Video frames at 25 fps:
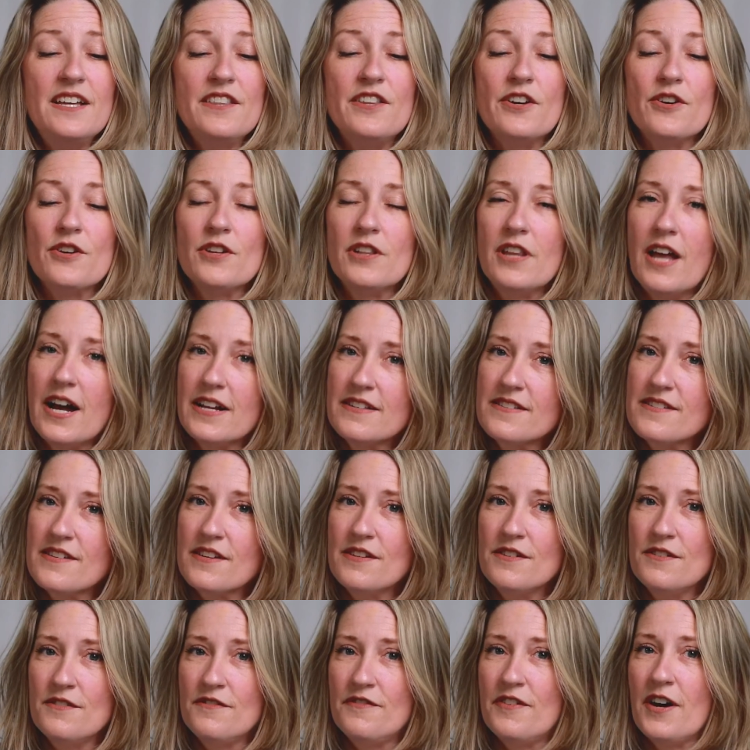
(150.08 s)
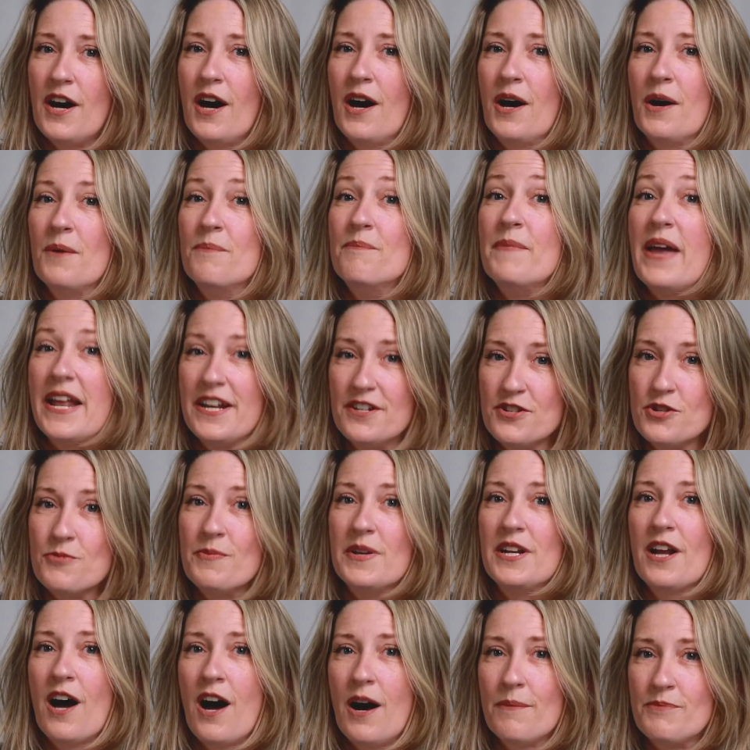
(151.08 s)
There are lots of um,
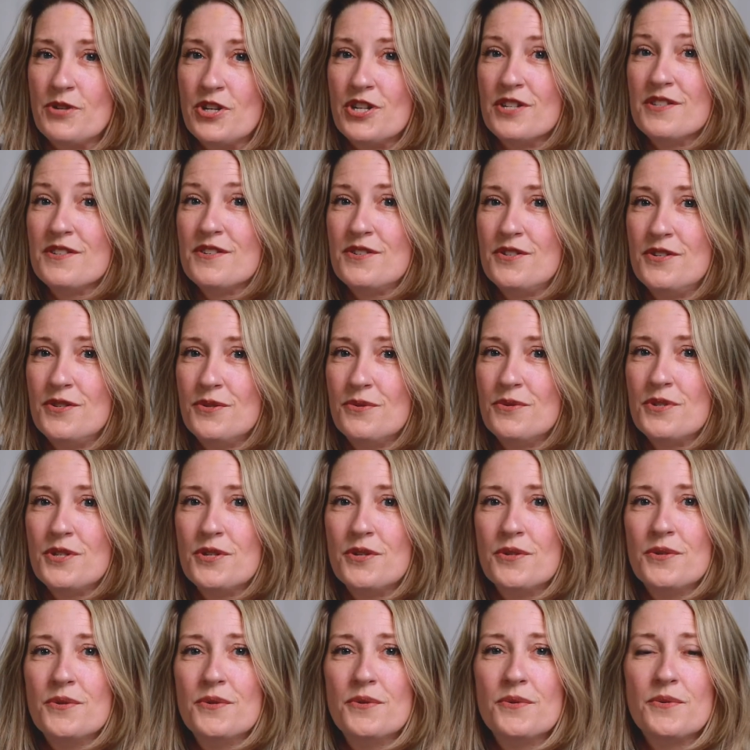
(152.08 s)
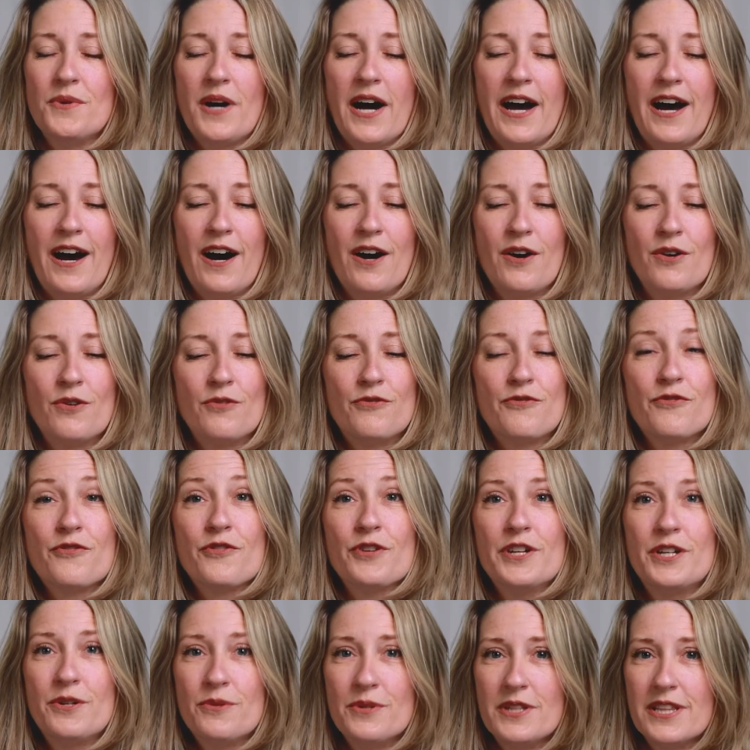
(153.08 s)
management options due to how
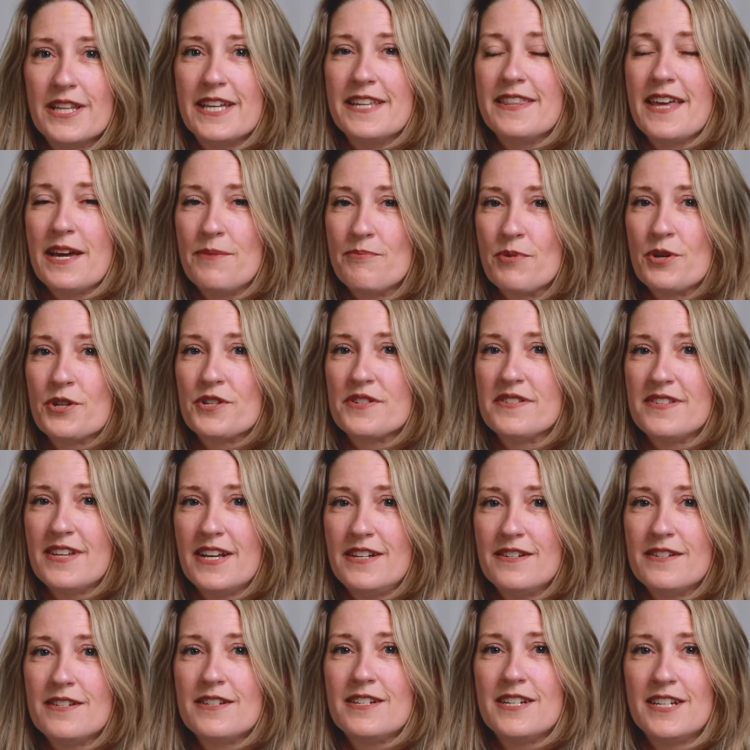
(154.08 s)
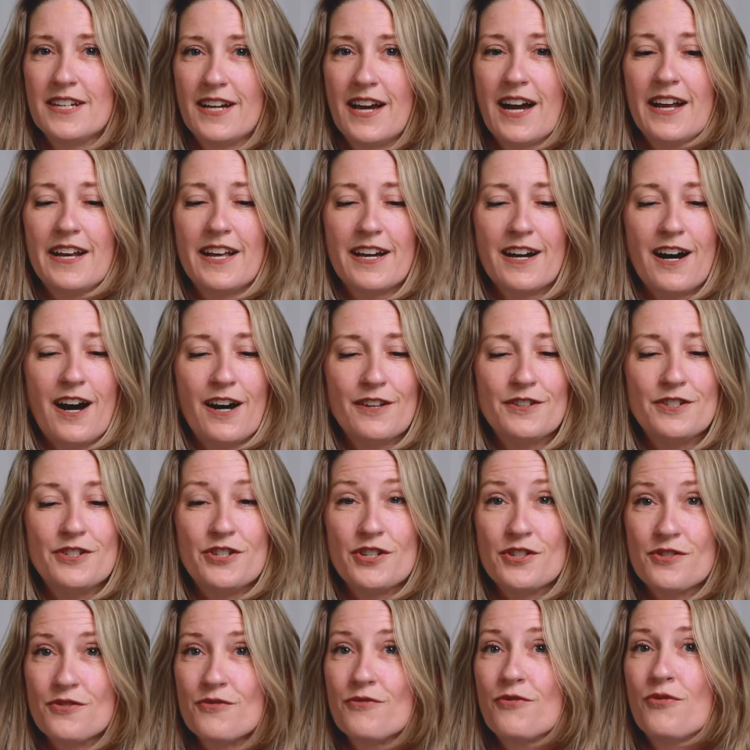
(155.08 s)
frequently they present to
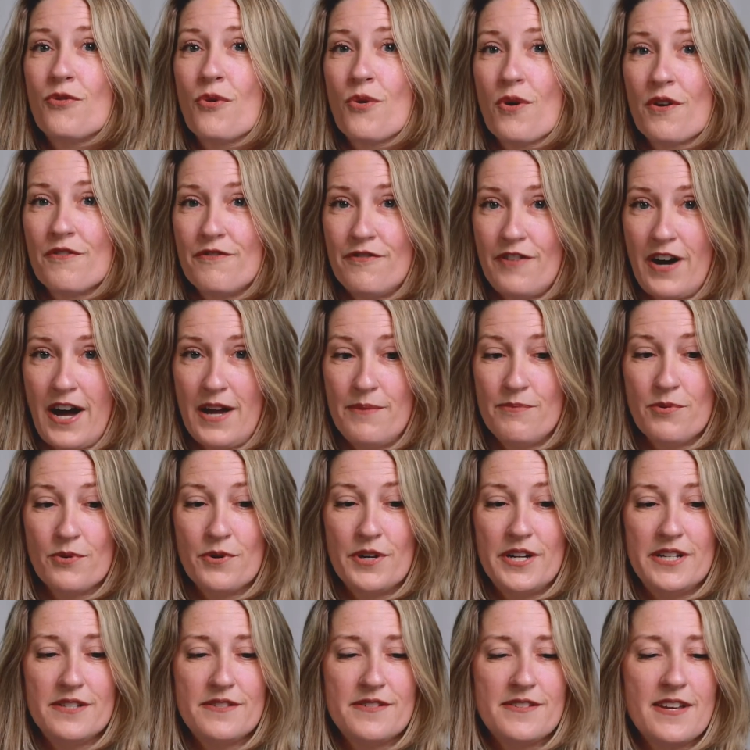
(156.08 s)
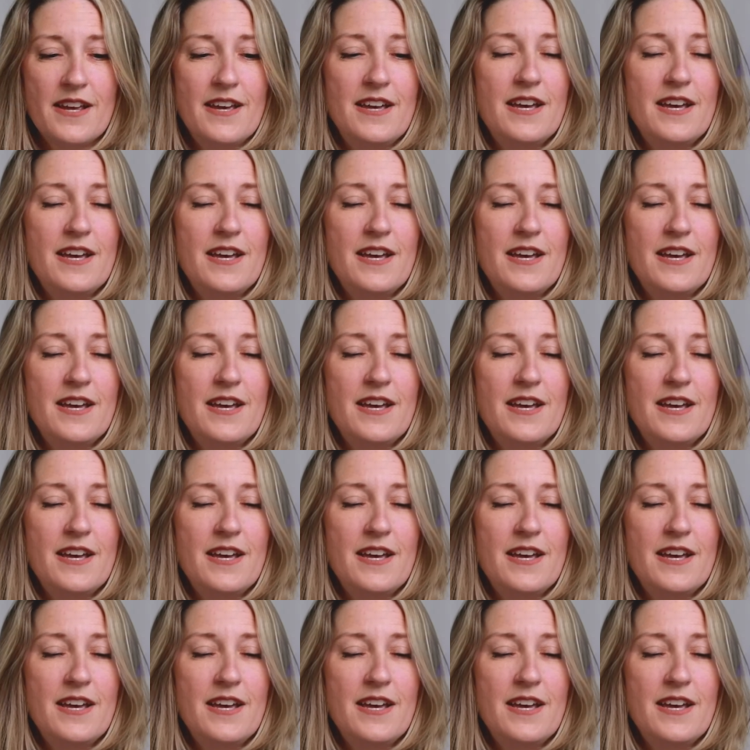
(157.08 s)
gynecologists for fibroids.